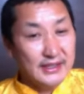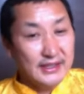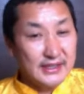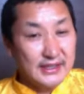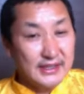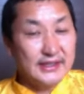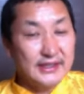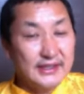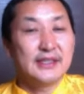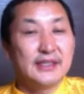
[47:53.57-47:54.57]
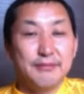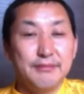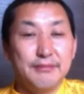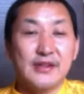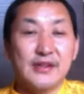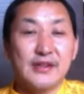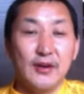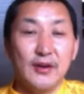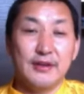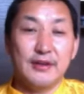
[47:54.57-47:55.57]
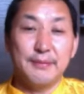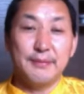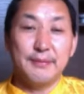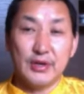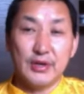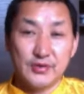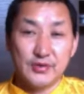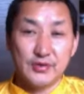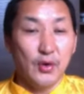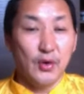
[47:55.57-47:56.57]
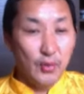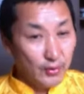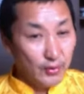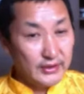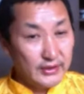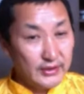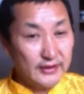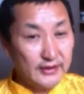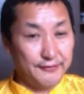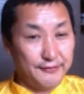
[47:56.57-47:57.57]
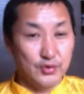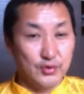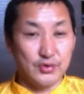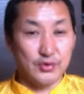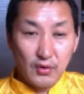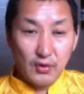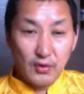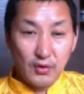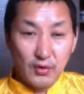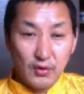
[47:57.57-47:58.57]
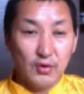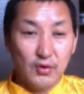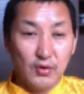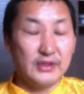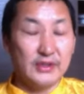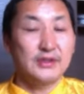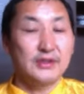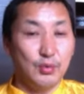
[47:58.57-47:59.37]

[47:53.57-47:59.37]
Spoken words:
It is maker of the liberation, all the confusions, all the